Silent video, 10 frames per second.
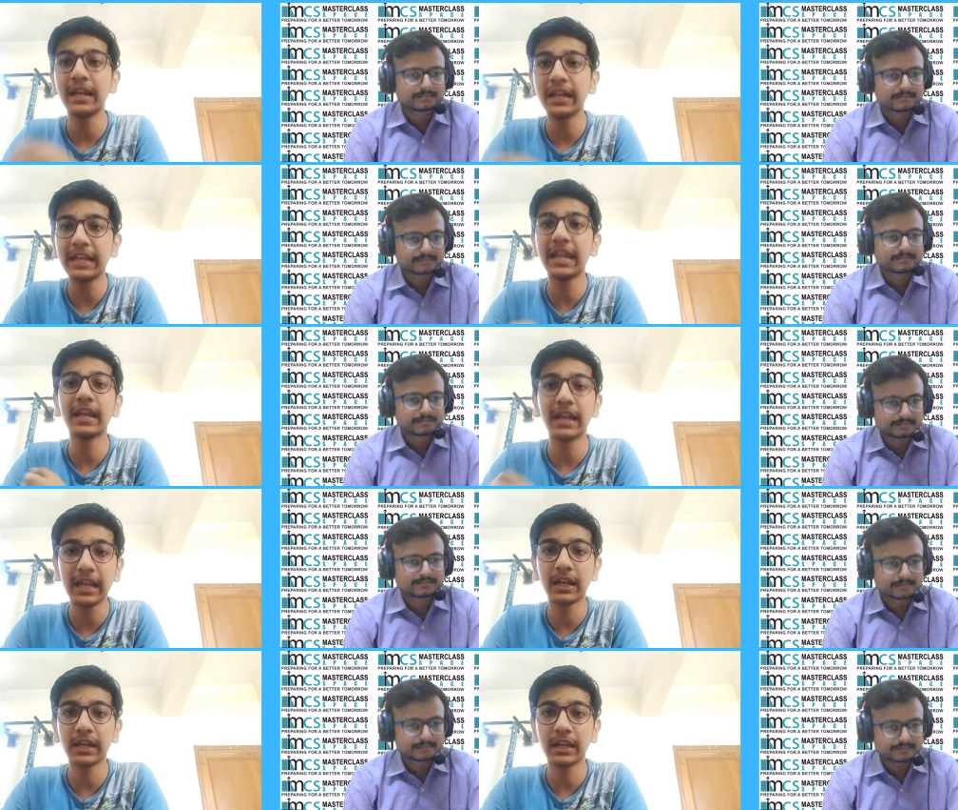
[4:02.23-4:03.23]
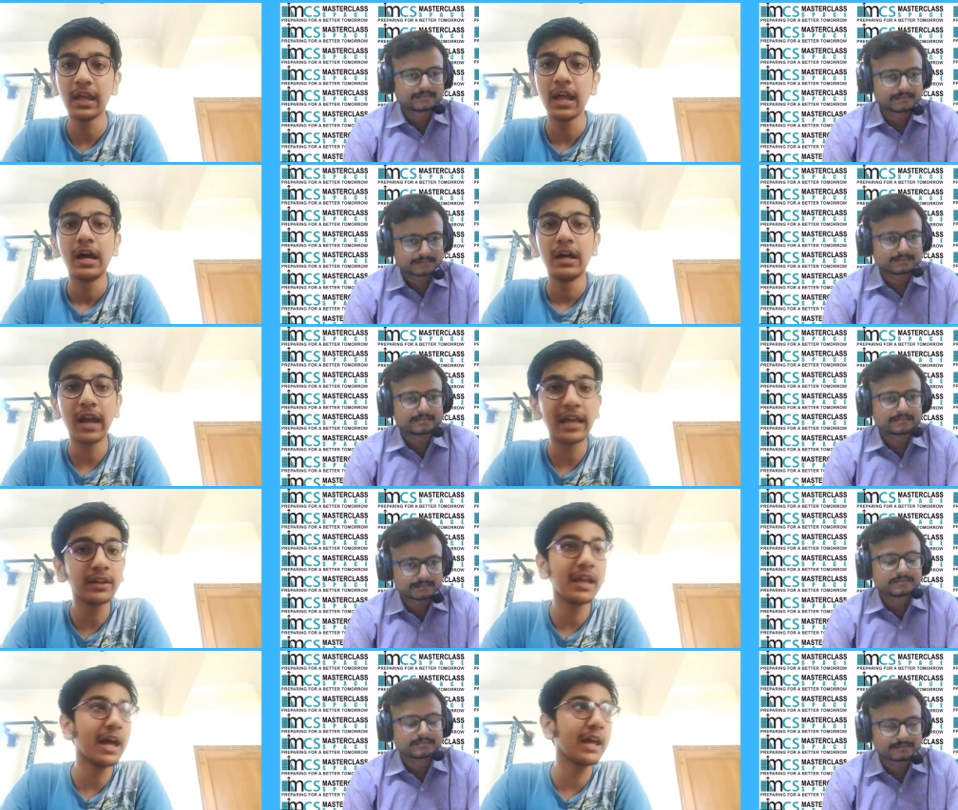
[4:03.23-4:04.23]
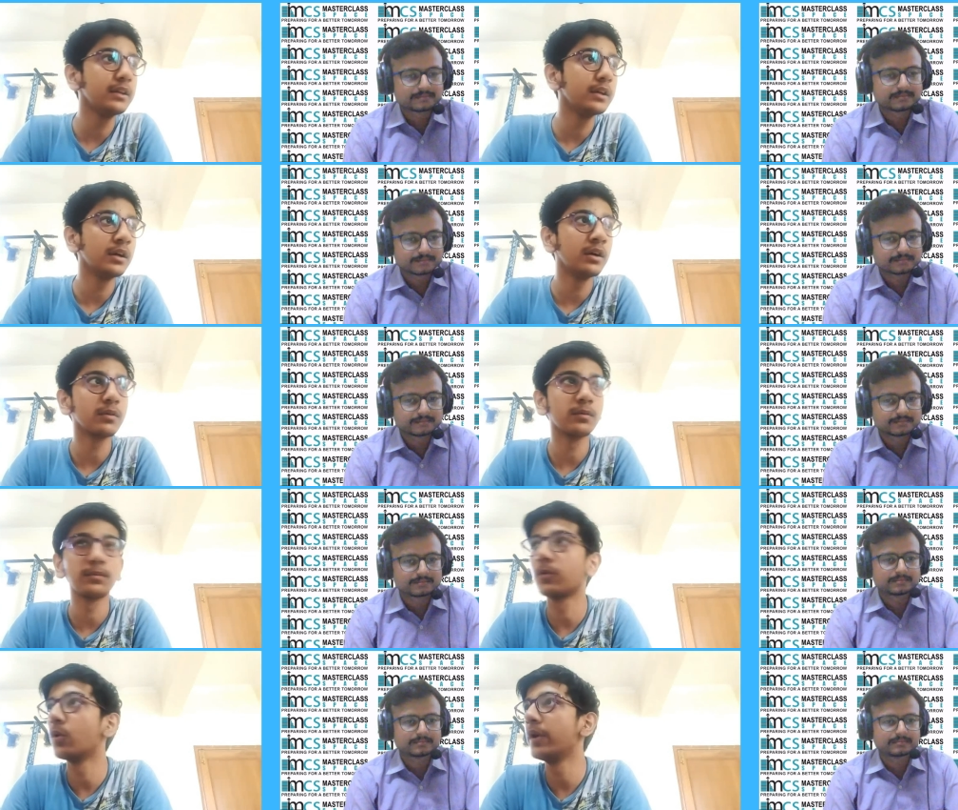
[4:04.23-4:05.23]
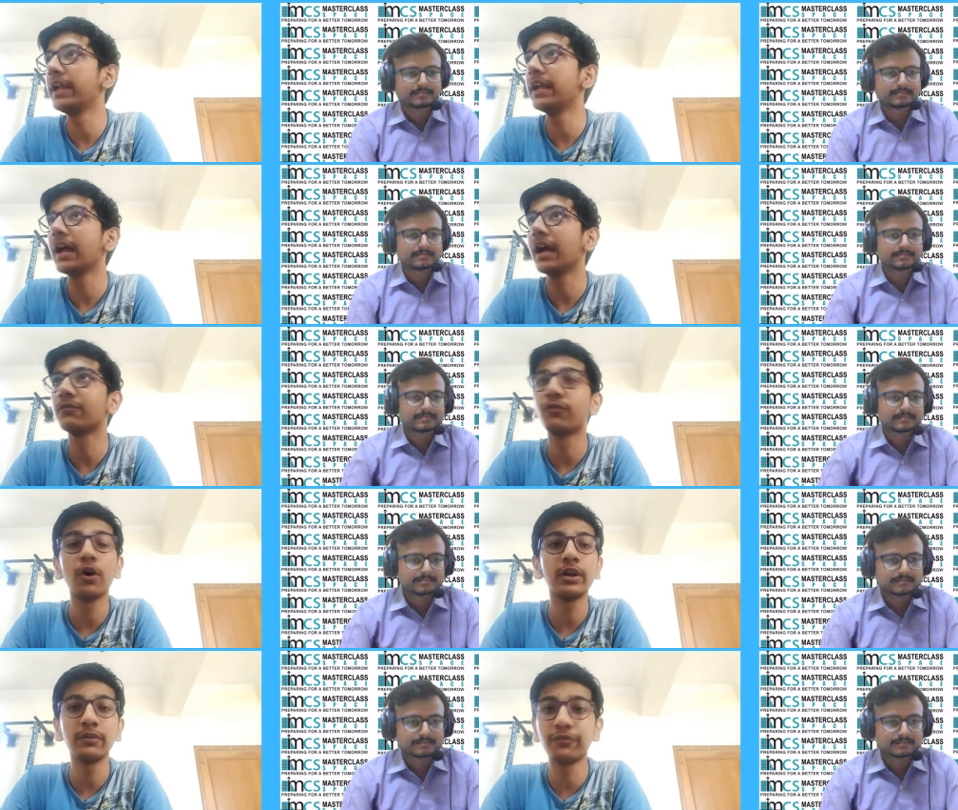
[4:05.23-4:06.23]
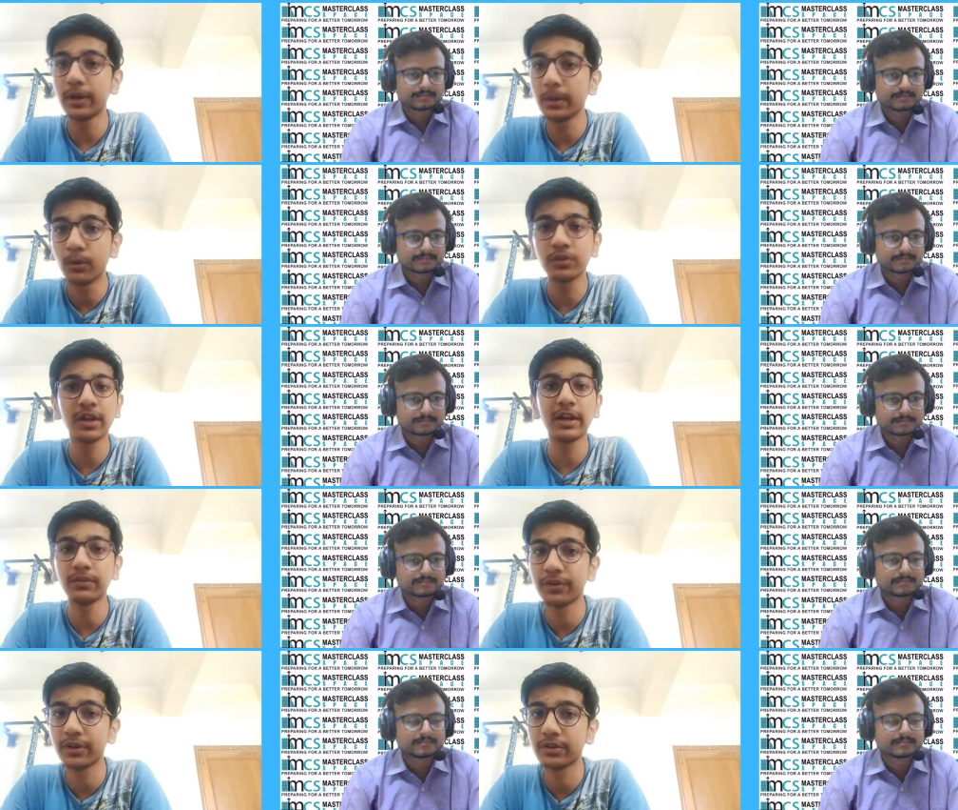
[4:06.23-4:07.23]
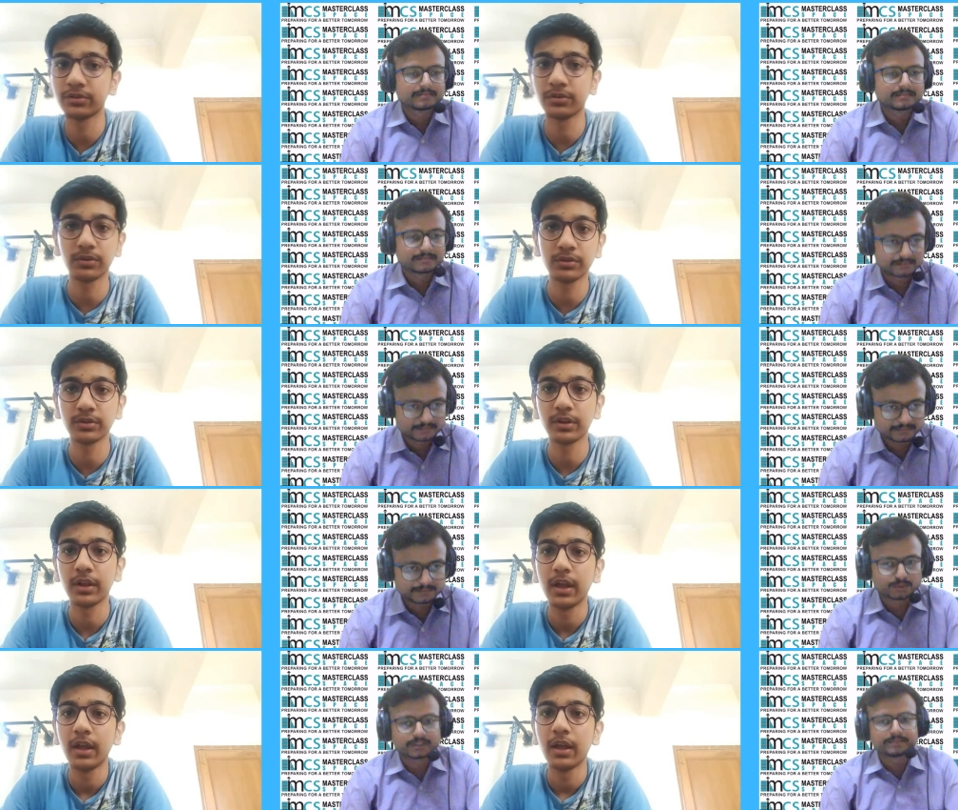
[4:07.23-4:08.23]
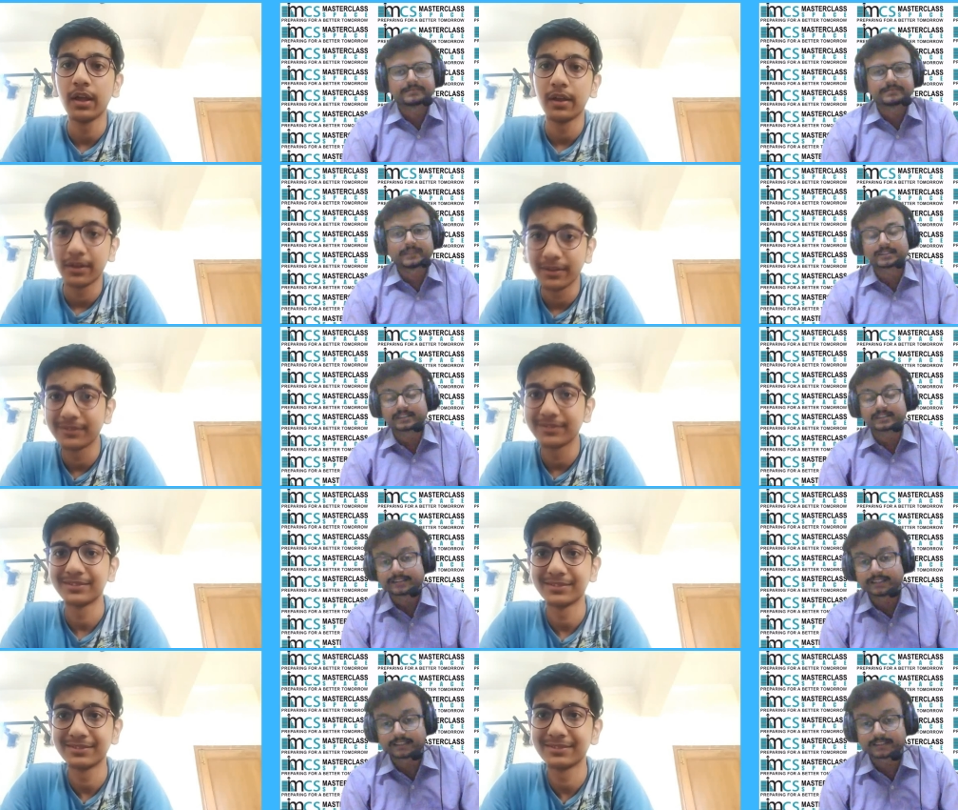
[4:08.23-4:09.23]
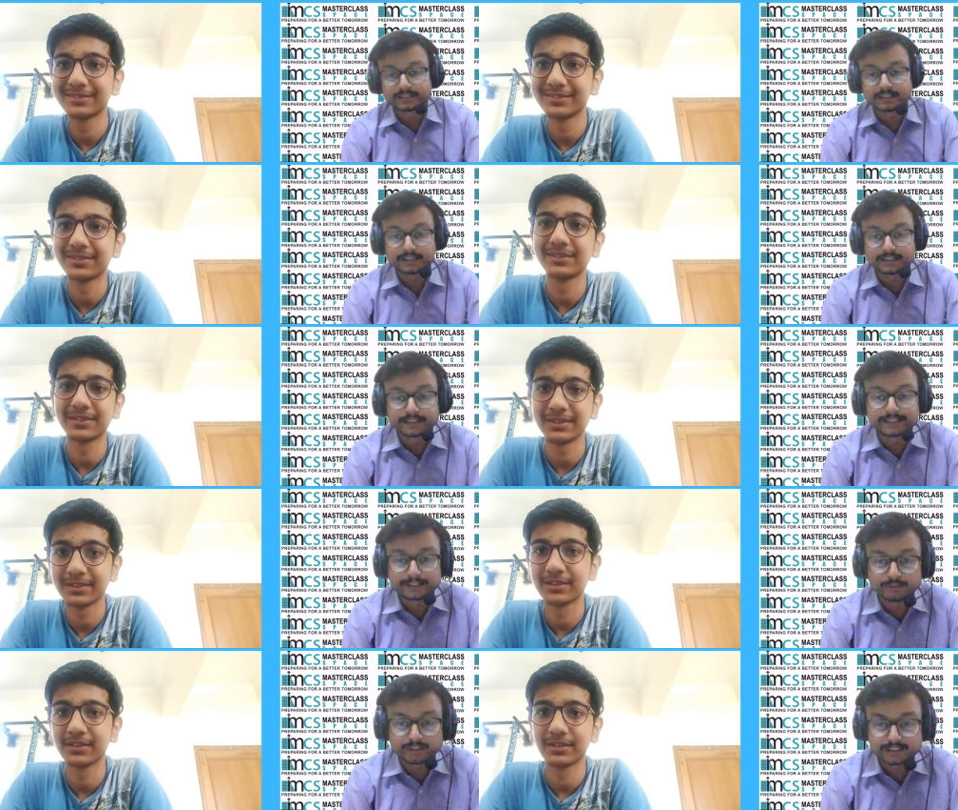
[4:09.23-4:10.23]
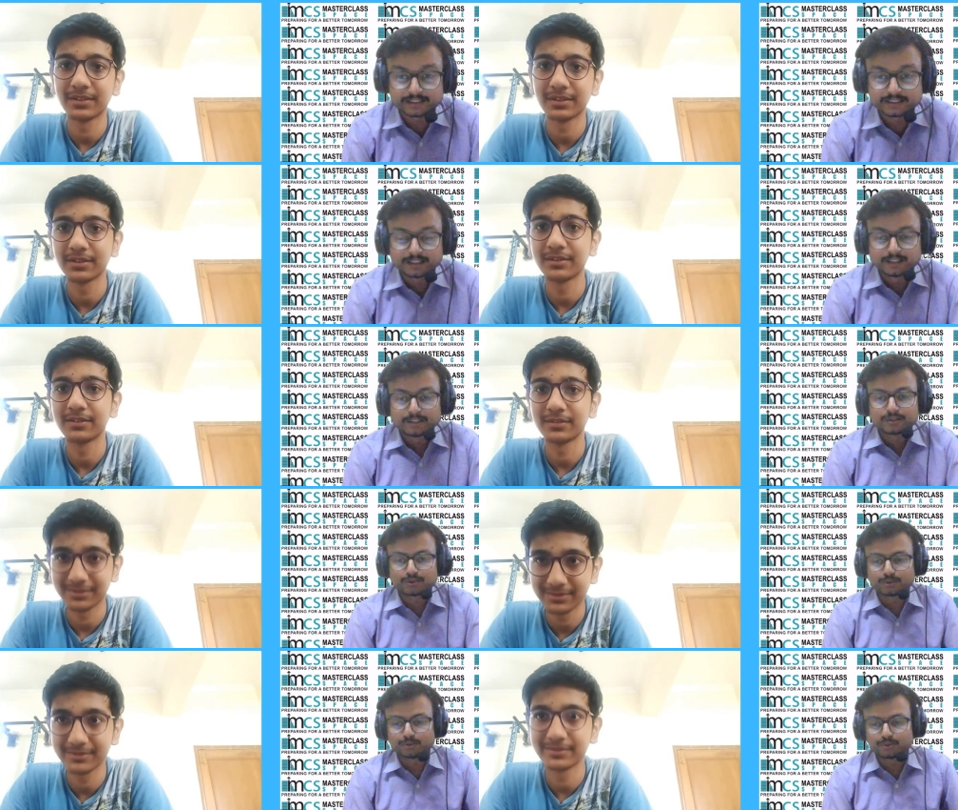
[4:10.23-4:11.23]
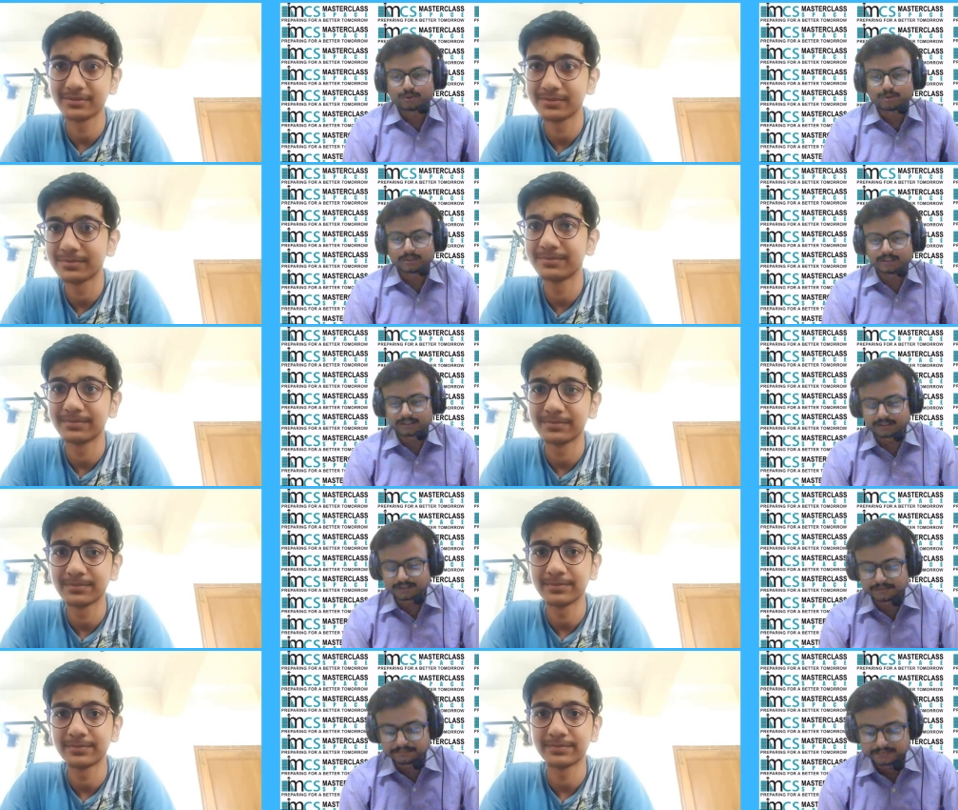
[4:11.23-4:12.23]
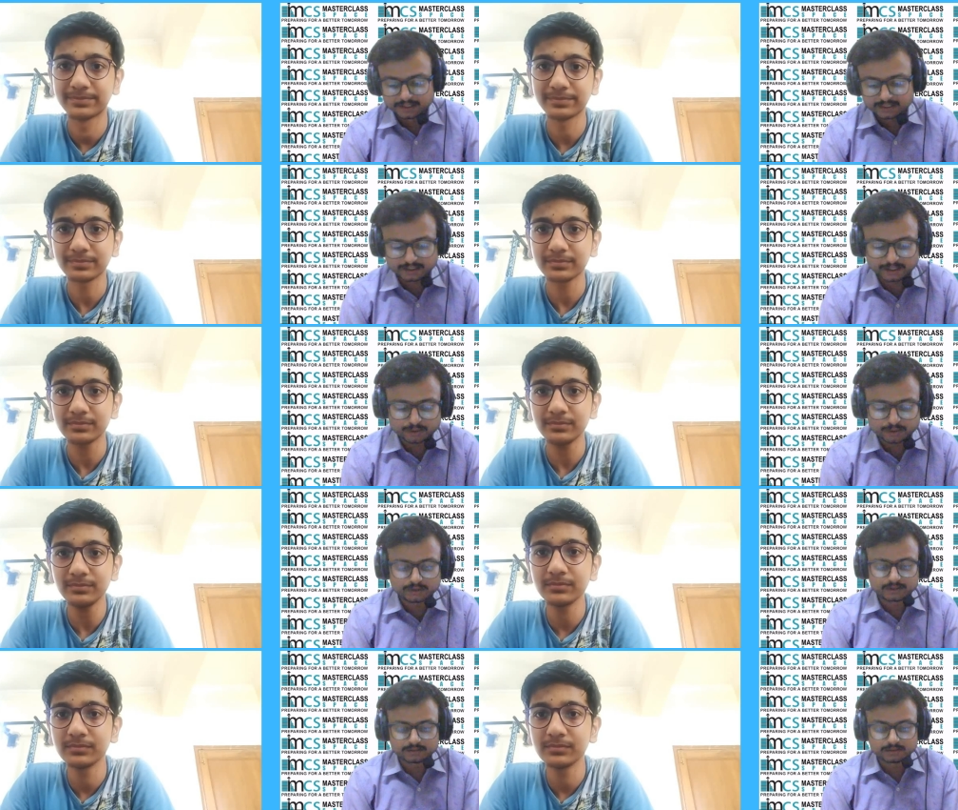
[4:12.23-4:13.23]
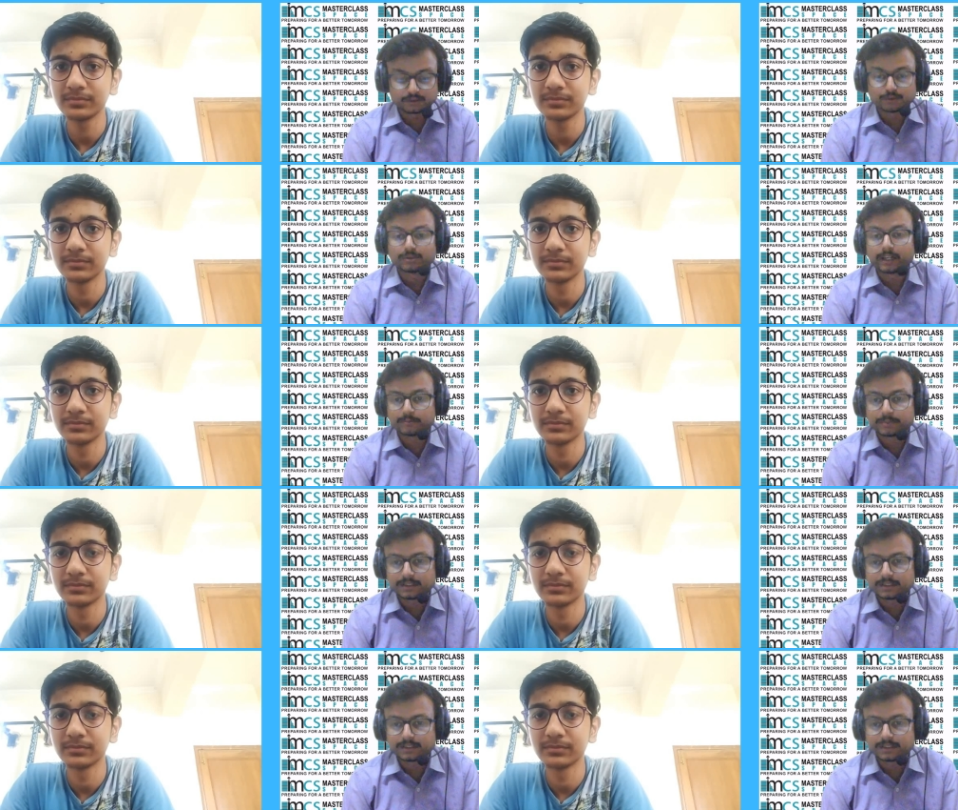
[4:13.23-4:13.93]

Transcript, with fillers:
Speaker 1: and again, rather than going for different books and different resources.
Speaker 2: Okay, that's great. That's really great advice. So now you have